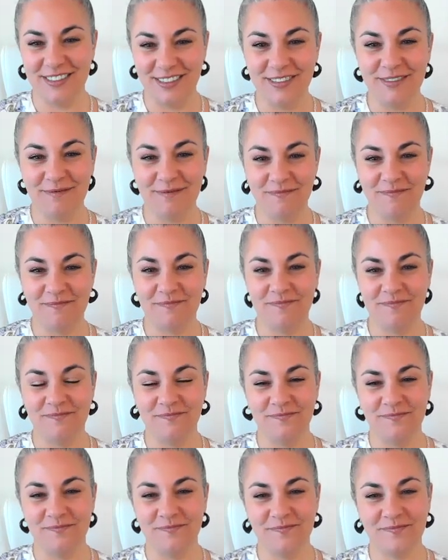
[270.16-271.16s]

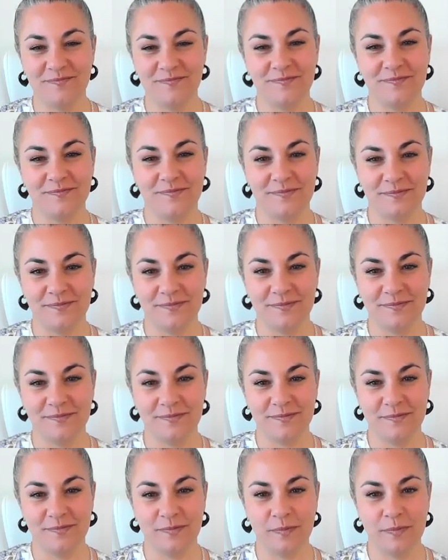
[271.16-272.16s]

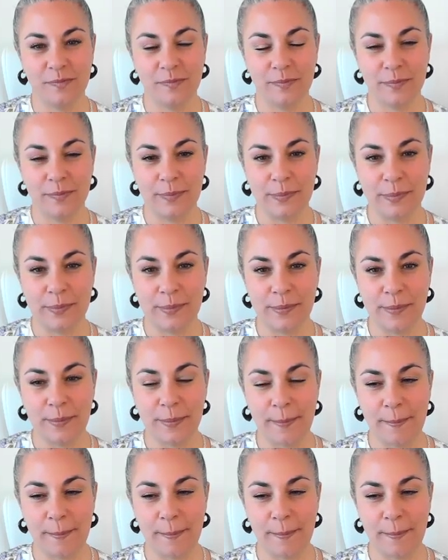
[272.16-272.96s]
No words are spoken by the person on screen.